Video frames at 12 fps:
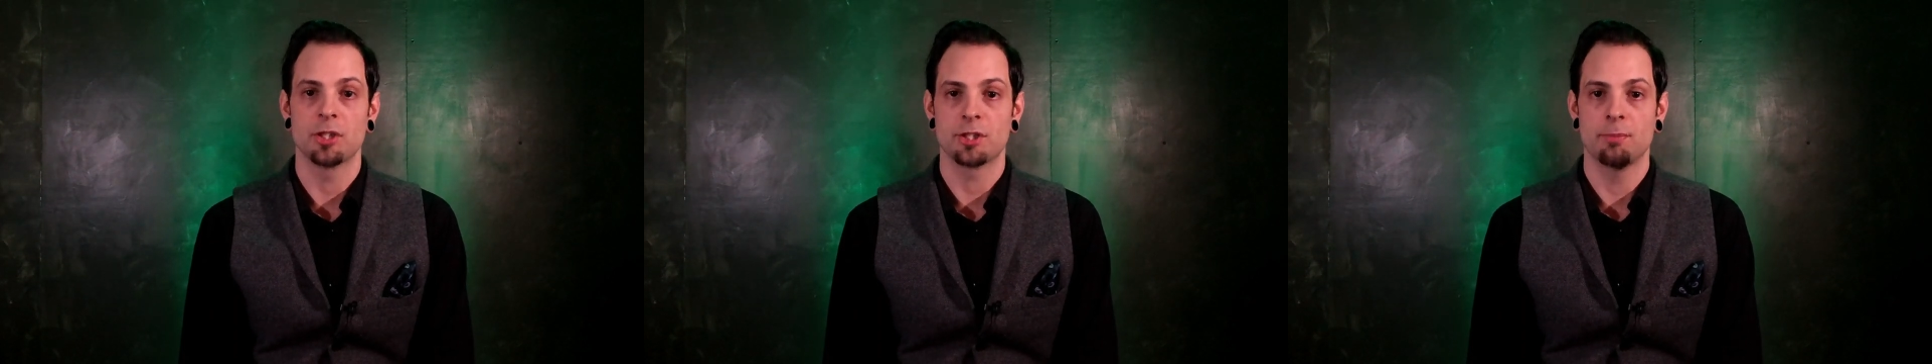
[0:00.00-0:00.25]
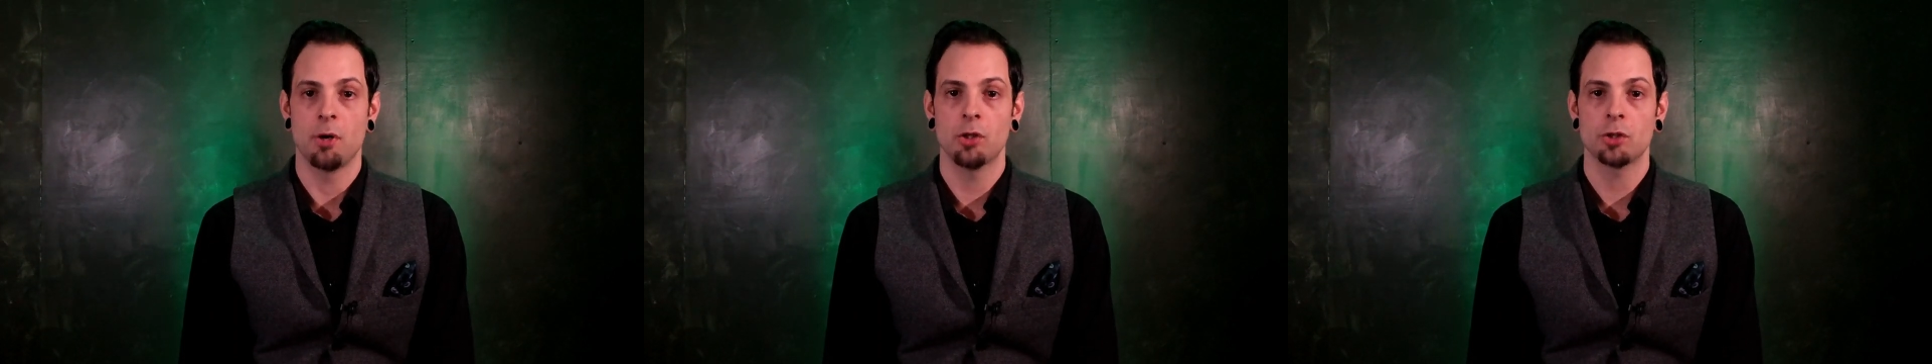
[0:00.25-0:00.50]

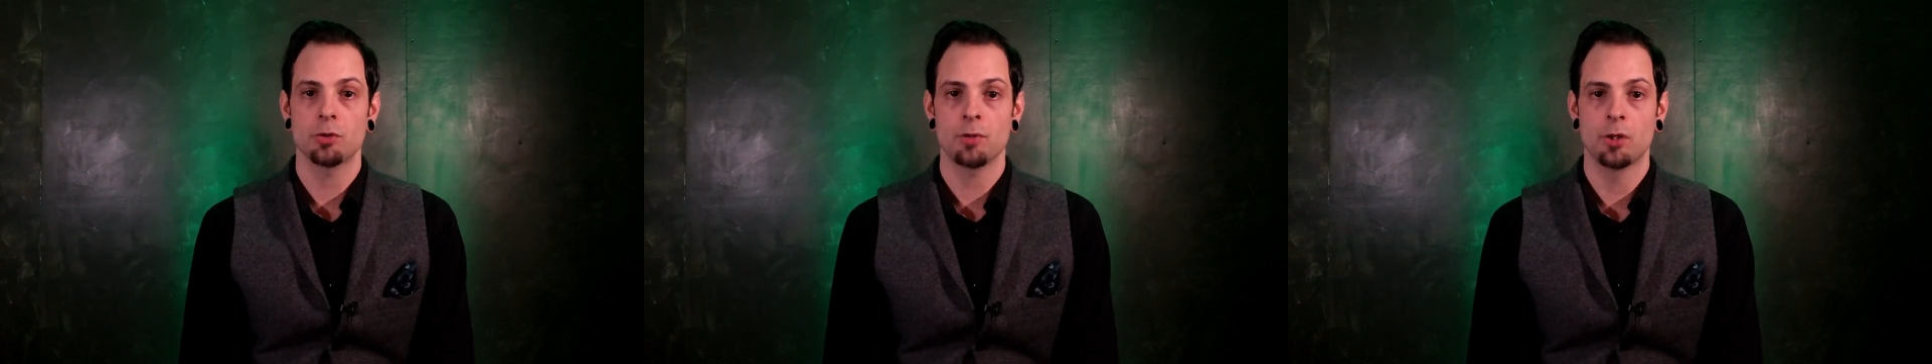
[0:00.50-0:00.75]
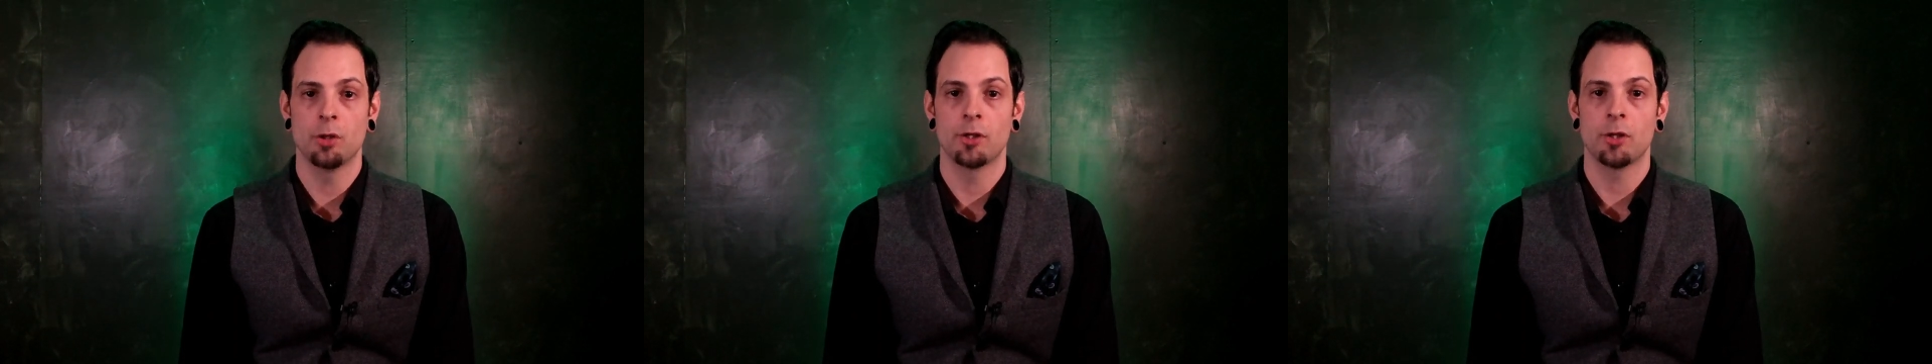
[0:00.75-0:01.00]
smallest
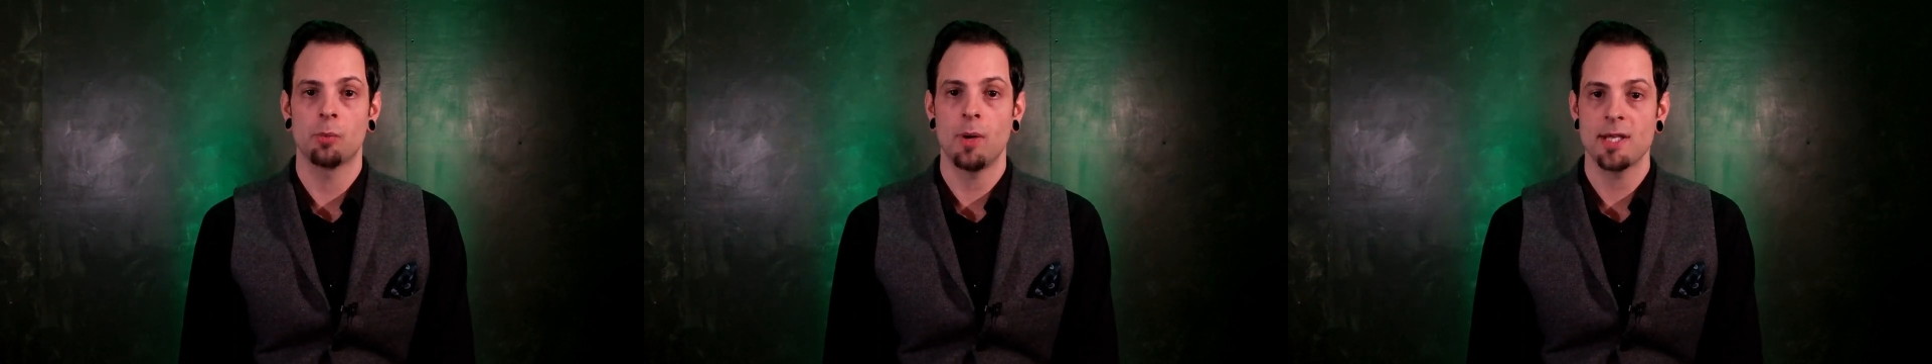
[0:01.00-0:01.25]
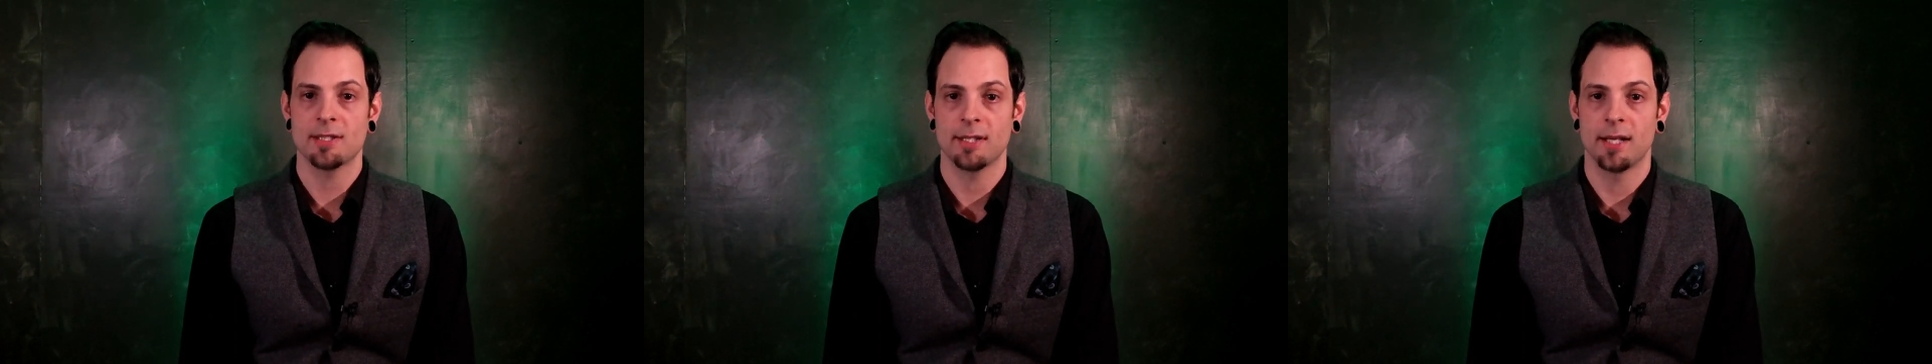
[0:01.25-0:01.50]
recorded
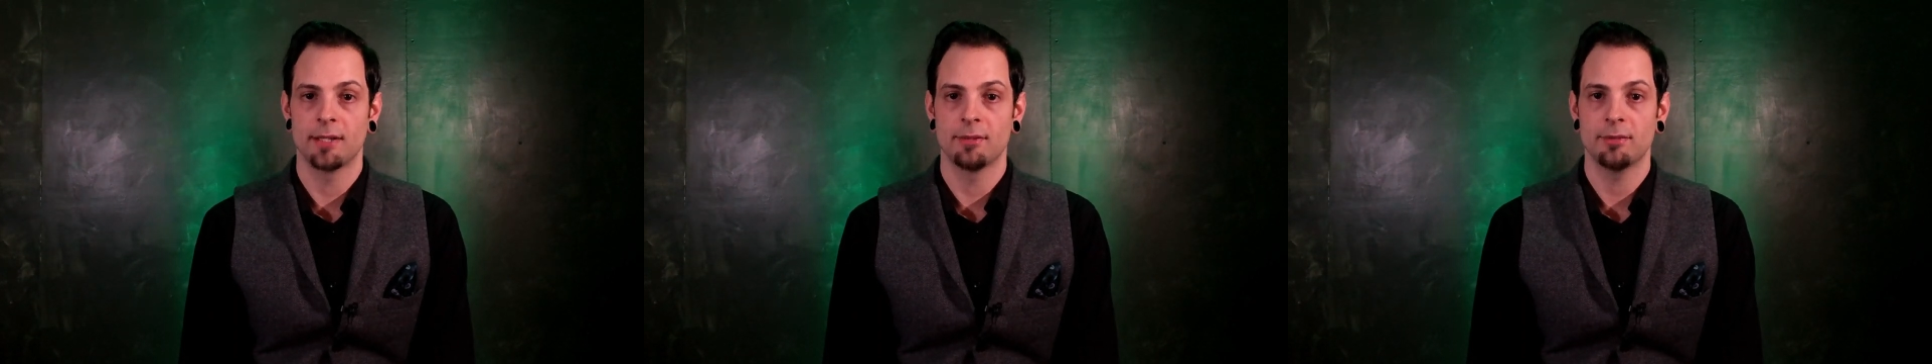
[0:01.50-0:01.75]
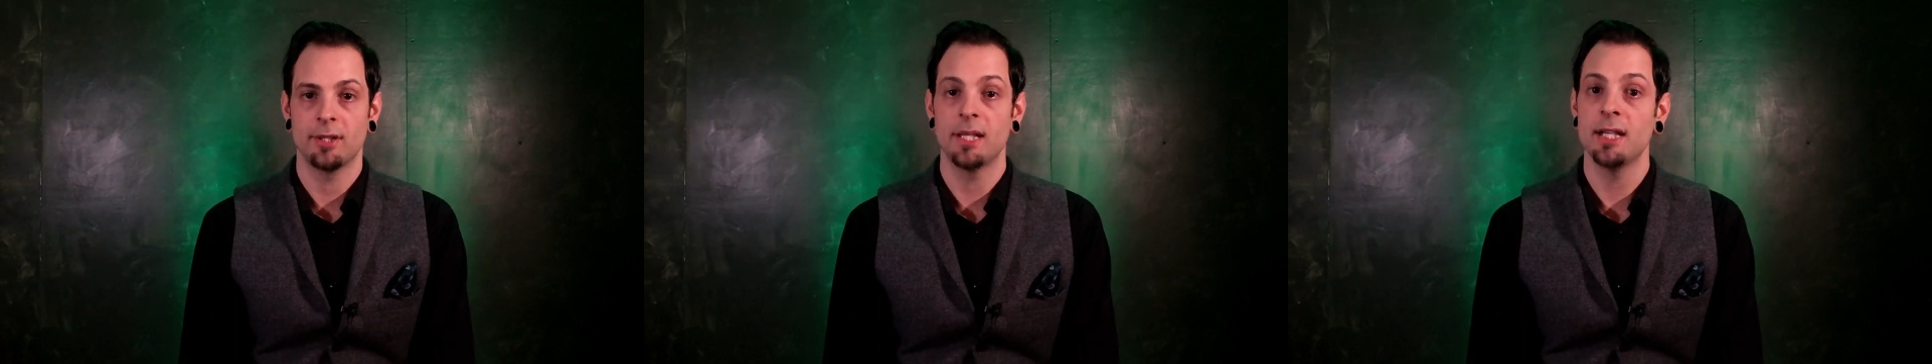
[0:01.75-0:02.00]
waistline
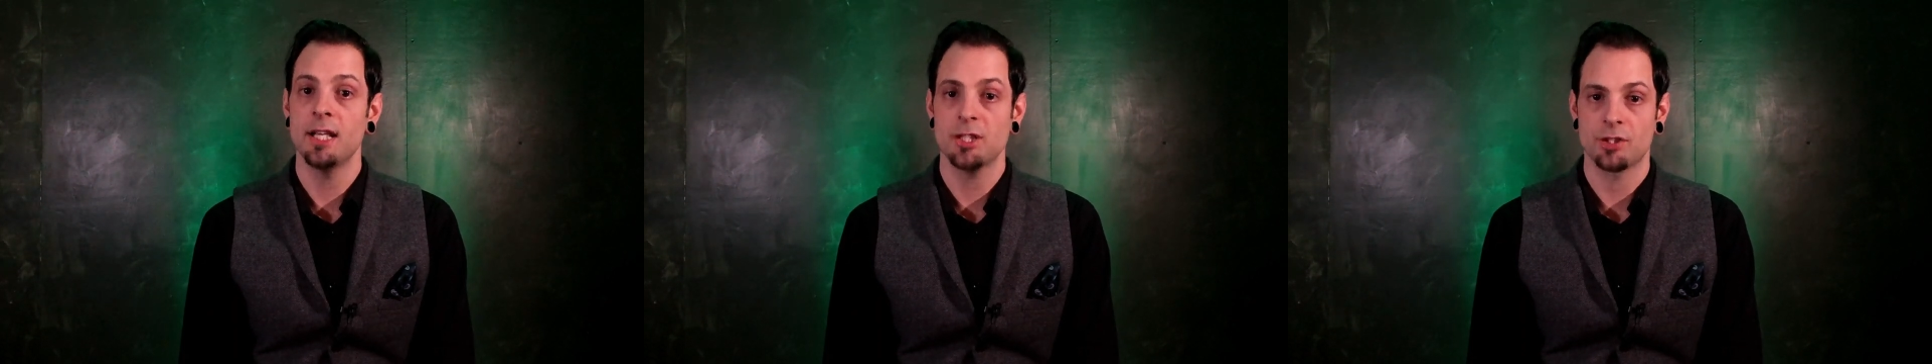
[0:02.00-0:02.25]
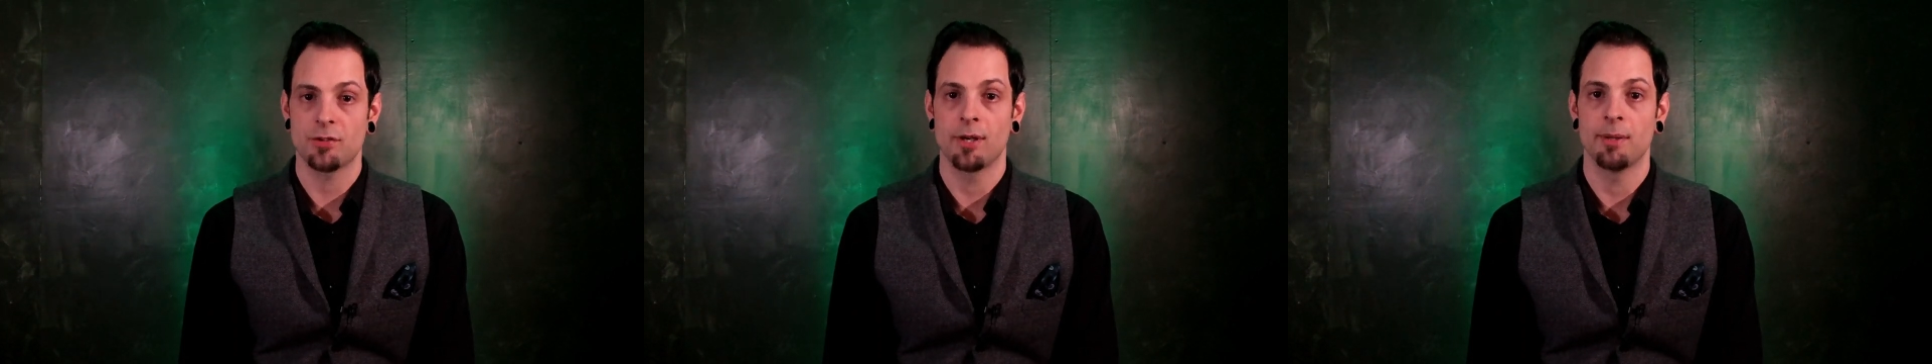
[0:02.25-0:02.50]
in
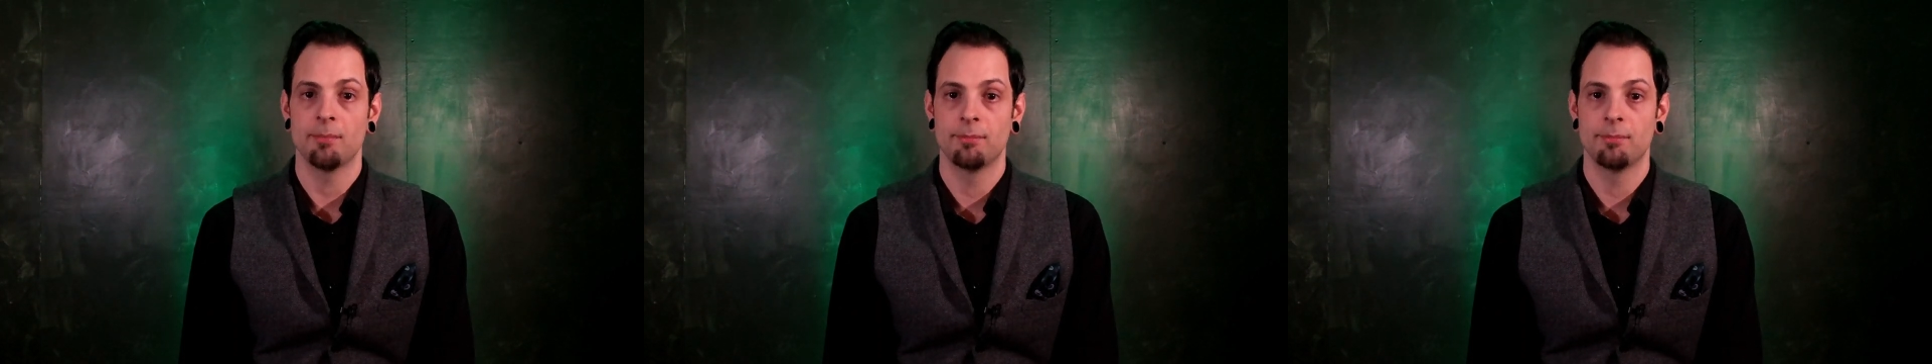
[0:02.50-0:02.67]
history.